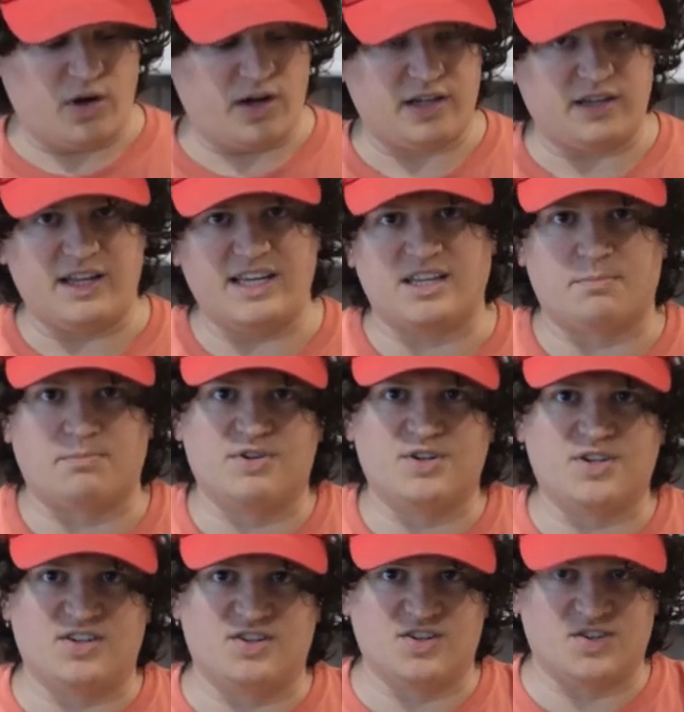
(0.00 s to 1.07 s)
want to let the
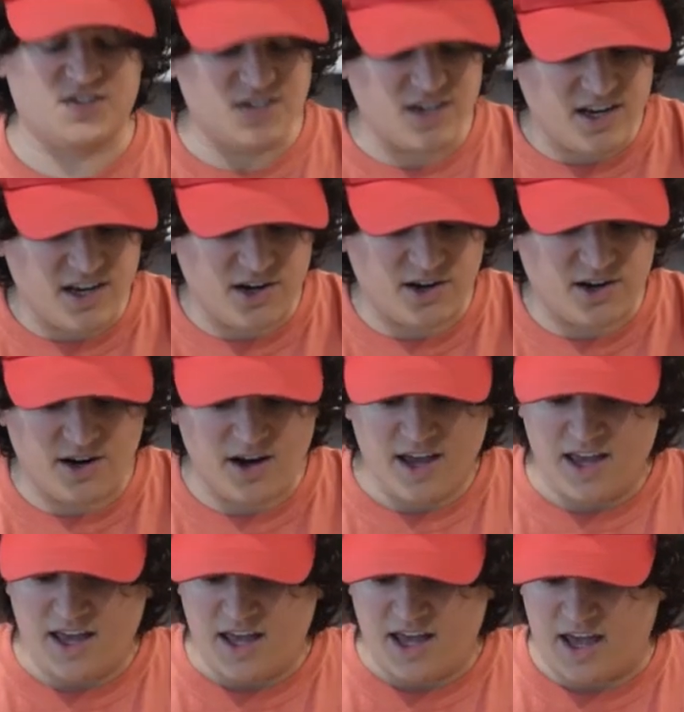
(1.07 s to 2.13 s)
brisket just sit here
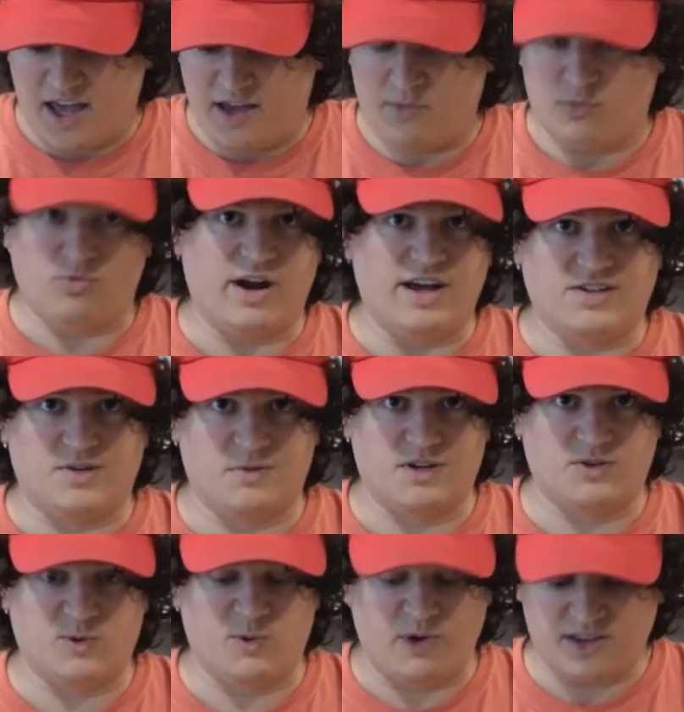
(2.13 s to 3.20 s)
and rest
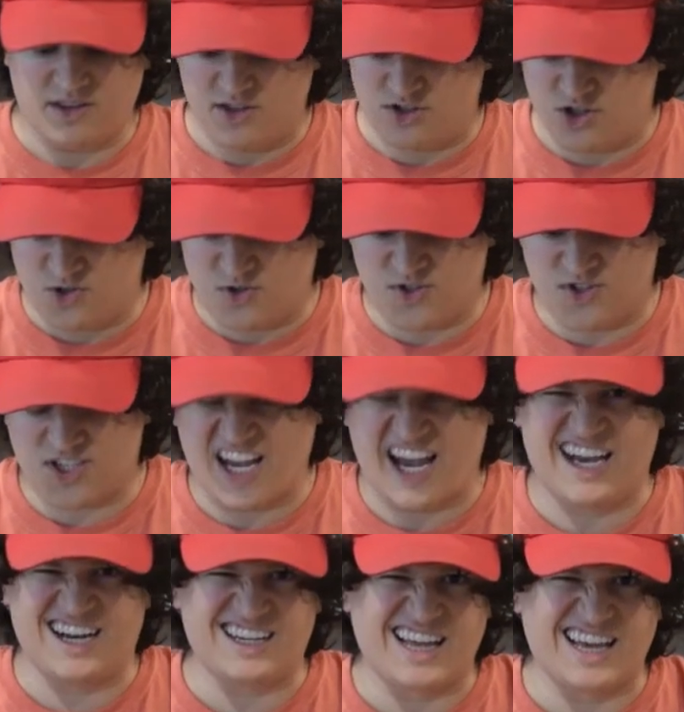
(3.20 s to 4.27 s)
because we want the juices to
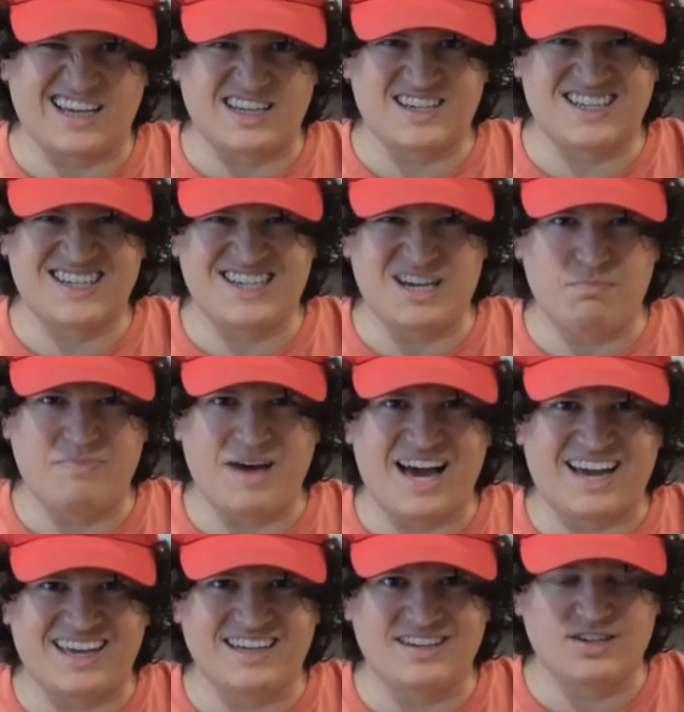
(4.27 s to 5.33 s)
kind of like seep
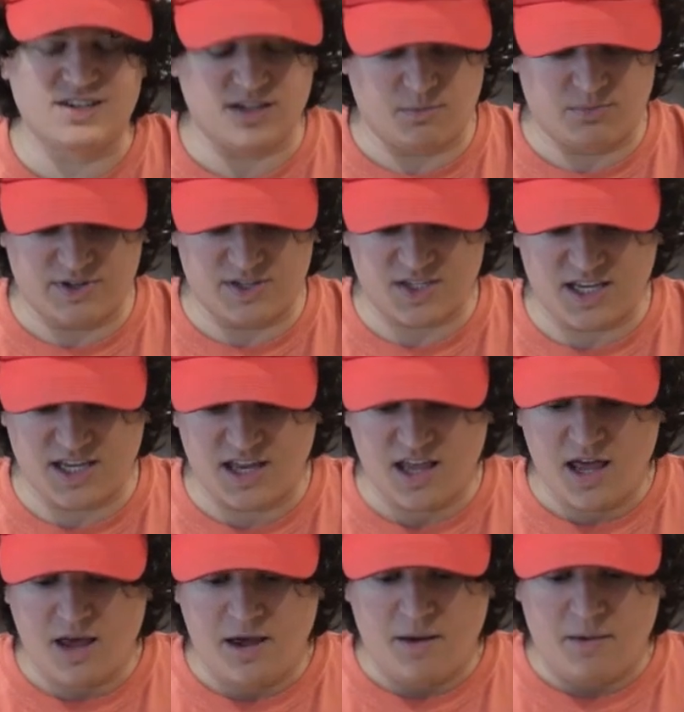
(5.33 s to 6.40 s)
back into the brisket.
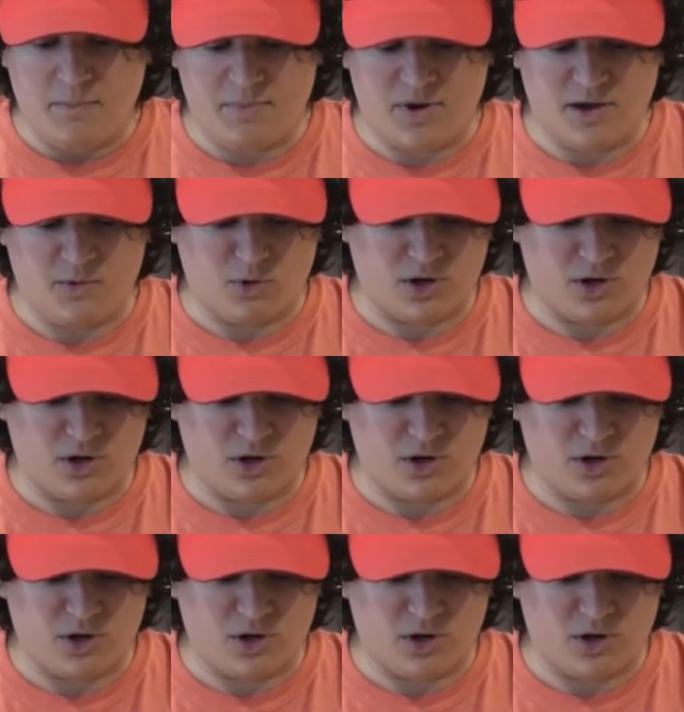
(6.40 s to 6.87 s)
But